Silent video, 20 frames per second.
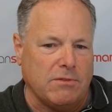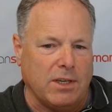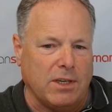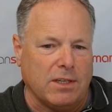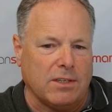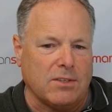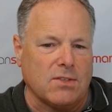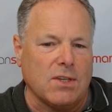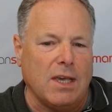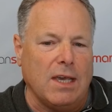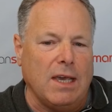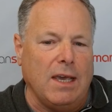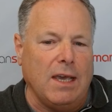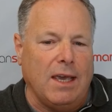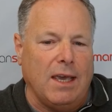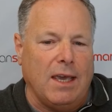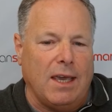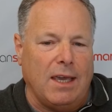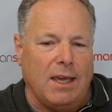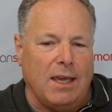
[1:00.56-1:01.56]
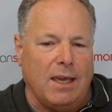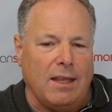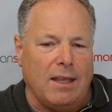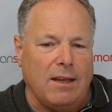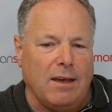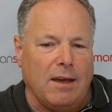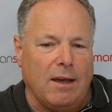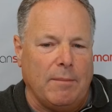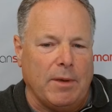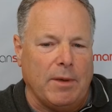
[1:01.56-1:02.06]
Fix. And
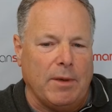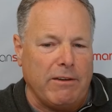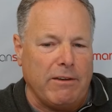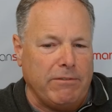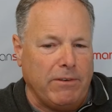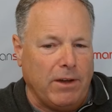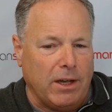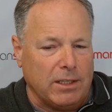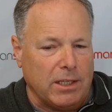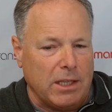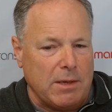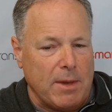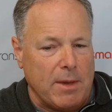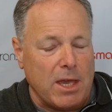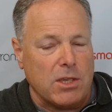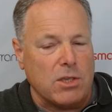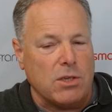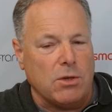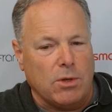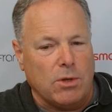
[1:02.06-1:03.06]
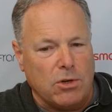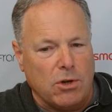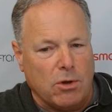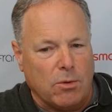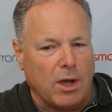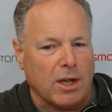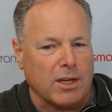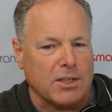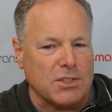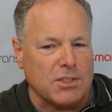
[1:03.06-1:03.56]
um, and I finally met you in your
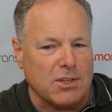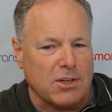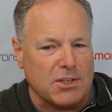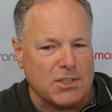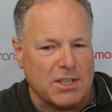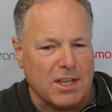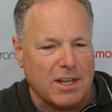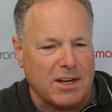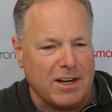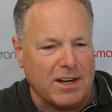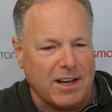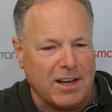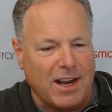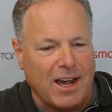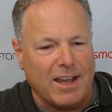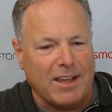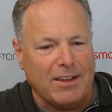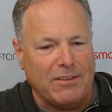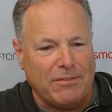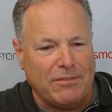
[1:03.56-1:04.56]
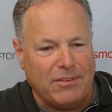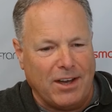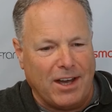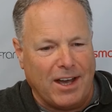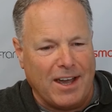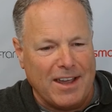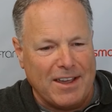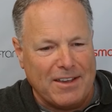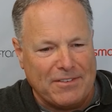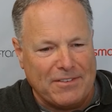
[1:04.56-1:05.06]
Rockstar Son at an
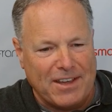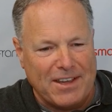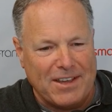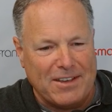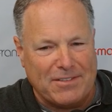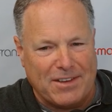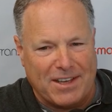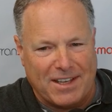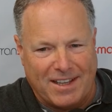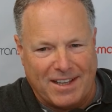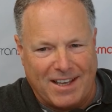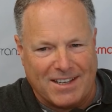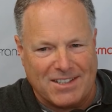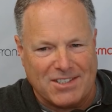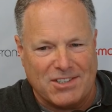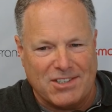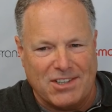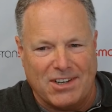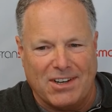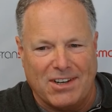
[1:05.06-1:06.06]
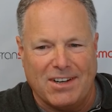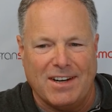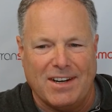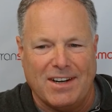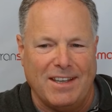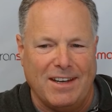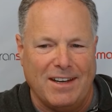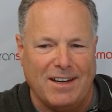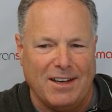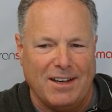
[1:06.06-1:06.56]
IFA event last year
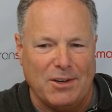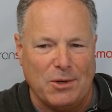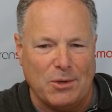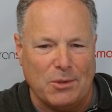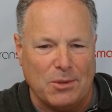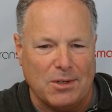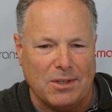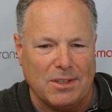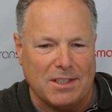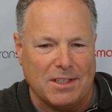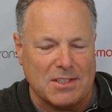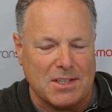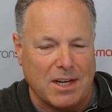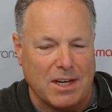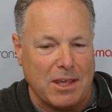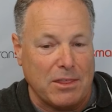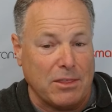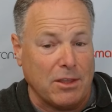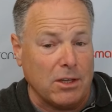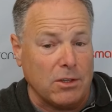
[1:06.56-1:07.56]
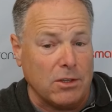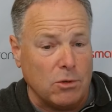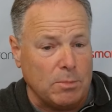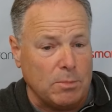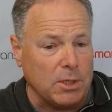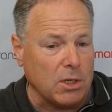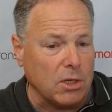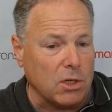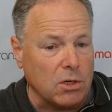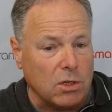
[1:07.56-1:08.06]
in uh, New Orleans. And I thought you'd
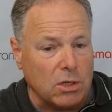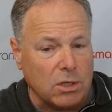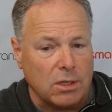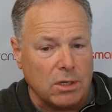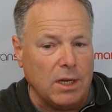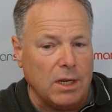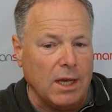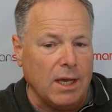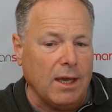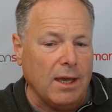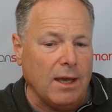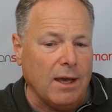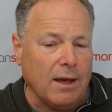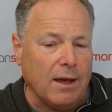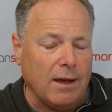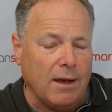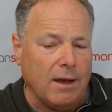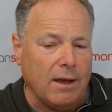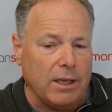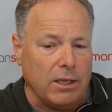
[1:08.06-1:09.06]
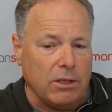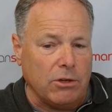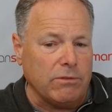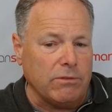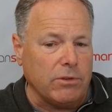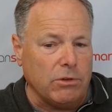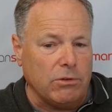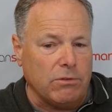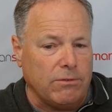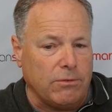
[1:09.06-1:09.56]
be a good uh,
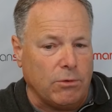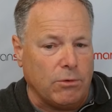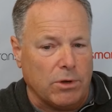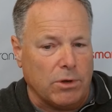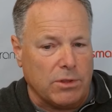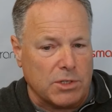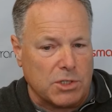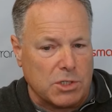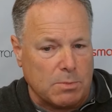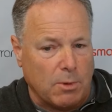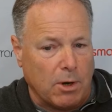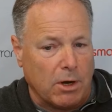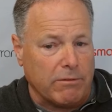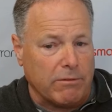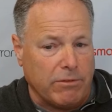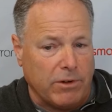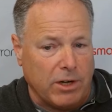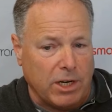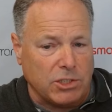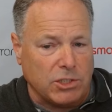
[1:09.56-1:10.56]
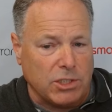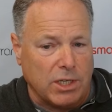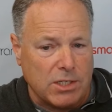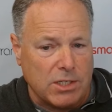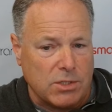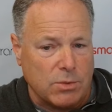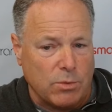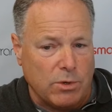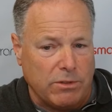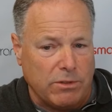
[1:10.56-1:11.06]
interview for the Smart
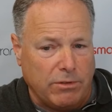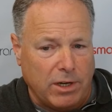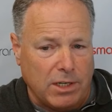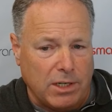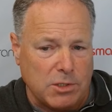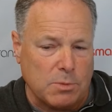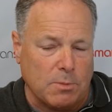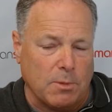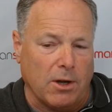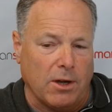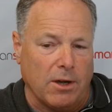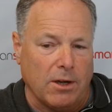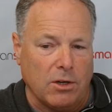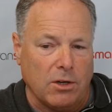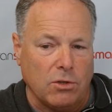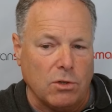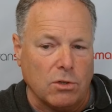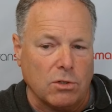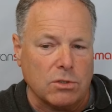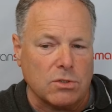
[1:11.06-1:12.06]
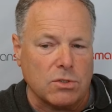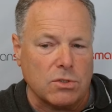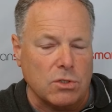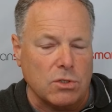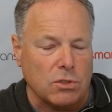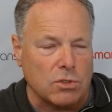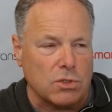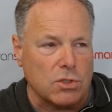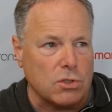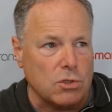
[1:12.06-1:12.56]
Franchising with FranSmart. Your
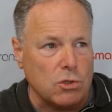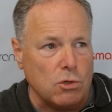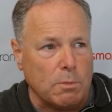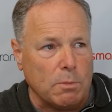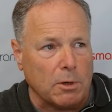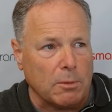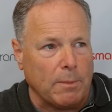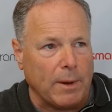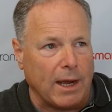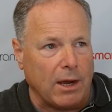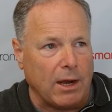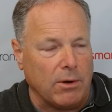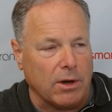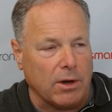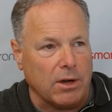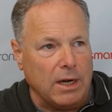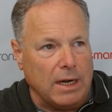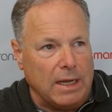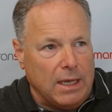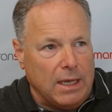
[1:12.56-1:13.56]
your superpower